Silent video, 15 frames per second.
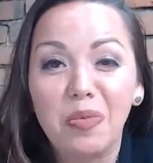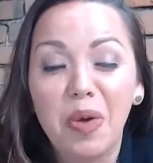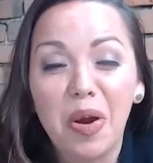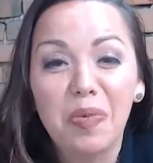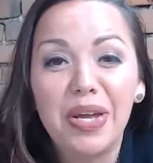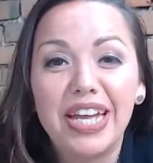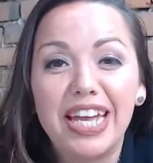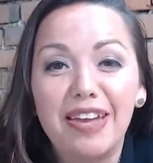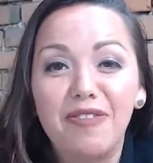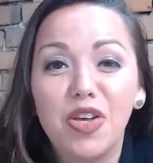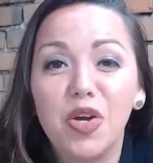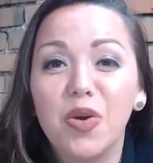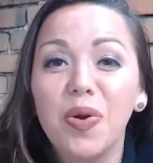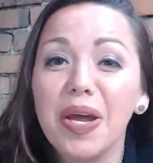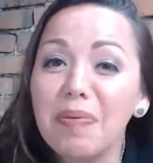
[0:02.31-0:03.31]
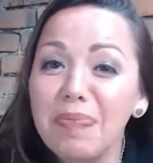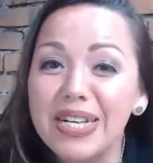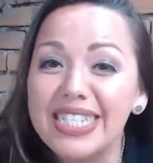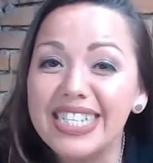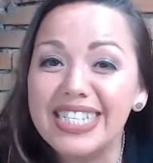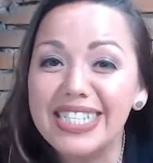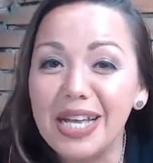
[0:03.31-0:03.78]
where we give you quick
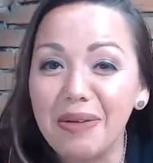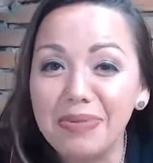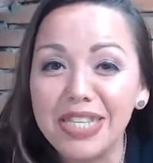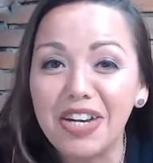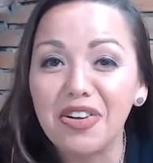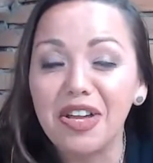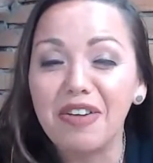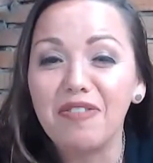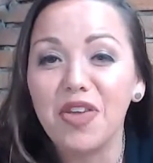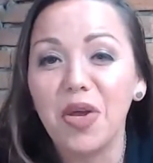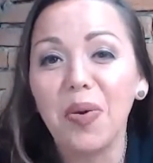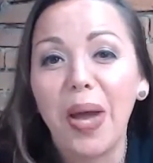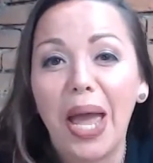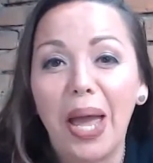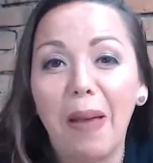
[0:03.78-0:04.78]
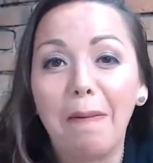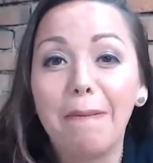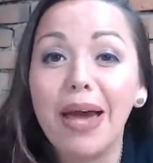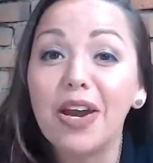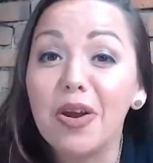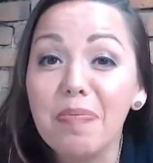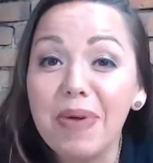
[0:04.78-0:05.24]
business tips that'll give you a
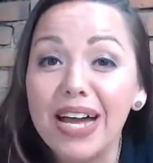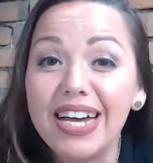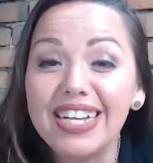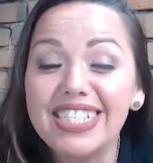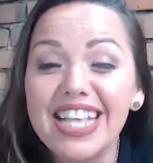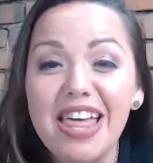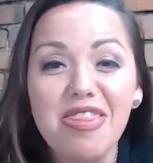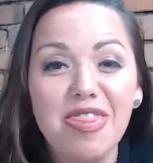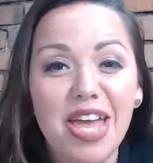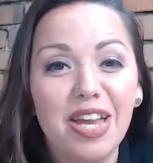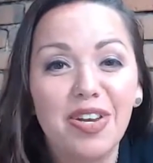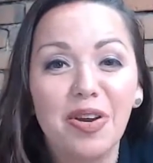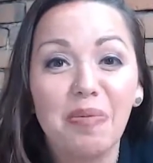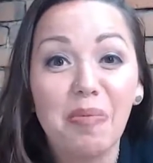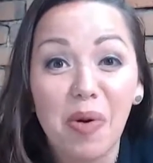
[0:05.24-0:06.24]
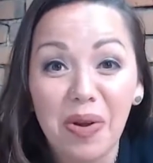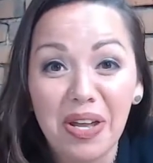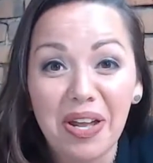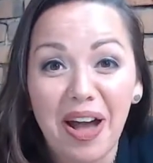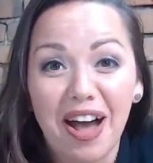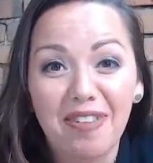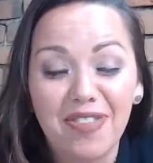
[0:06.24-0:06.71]
better buzz than your morning
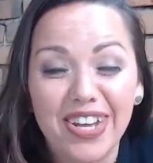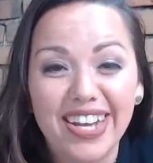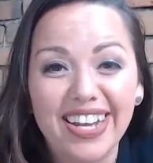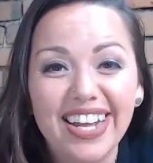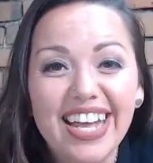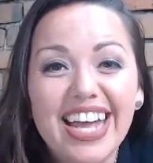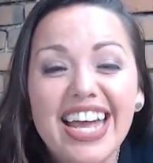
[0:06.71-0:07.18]
coffee.